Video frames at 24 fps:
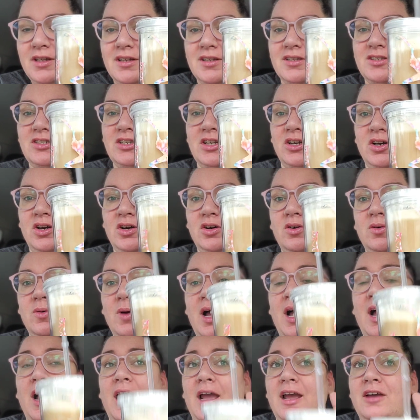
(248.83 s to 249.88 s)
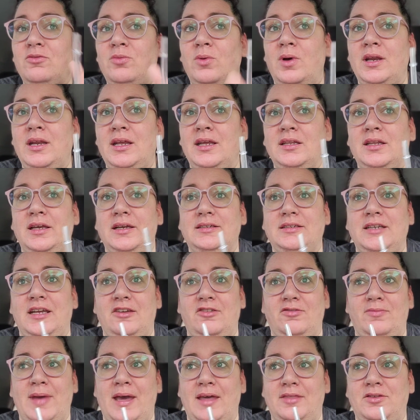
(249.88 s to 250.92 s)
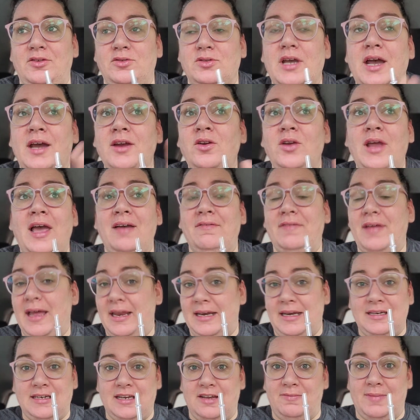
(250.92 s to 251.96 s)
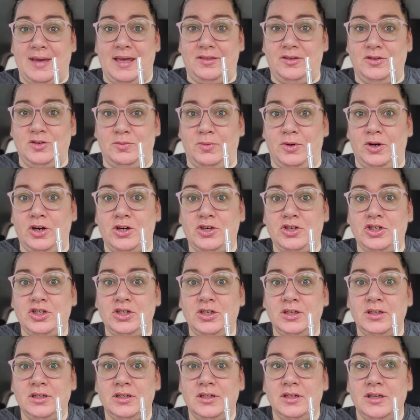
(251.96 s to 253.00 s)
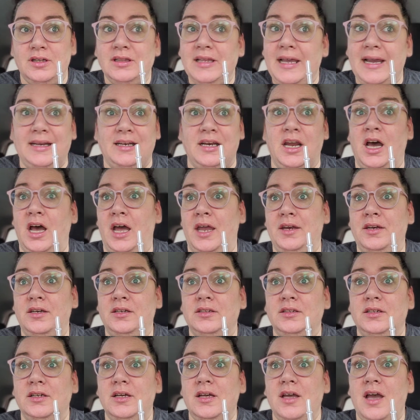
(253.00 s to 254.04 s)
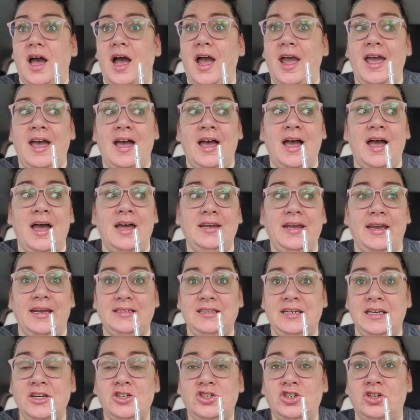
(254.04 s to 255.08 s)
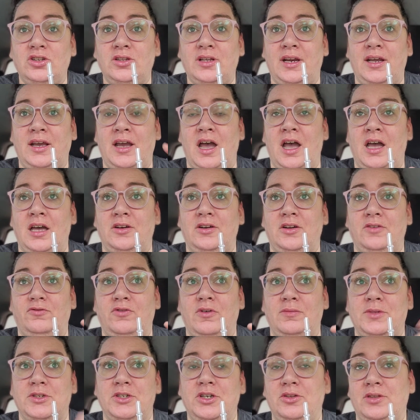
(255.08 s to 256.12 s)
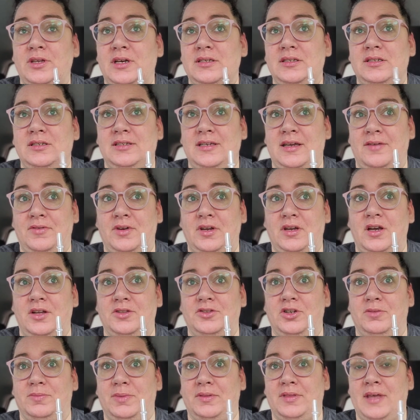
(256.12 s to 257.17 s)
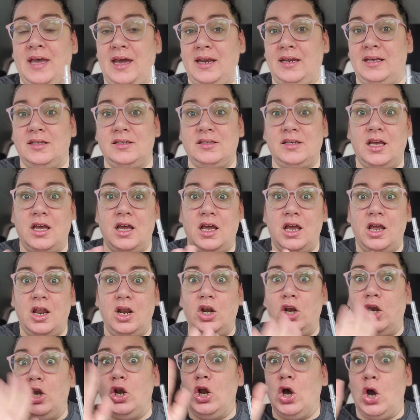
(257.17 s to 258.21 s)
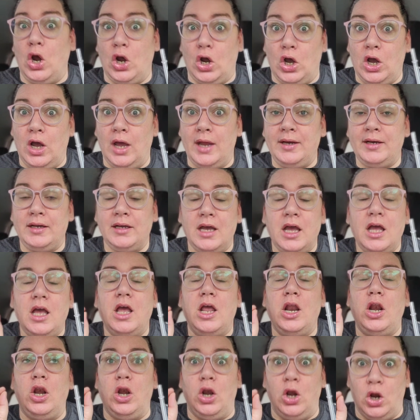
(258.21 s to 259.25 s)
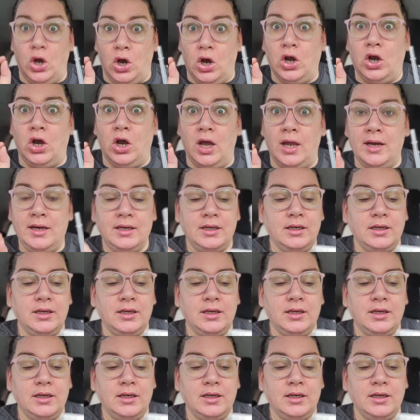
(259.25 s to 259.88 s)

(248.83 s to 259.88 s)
So I have wanted like Dave Matthews. I don't have any Dave Matthews merch, like none. I had a t-shirt that I got from the 2007 concert, but that is long gone, long gone.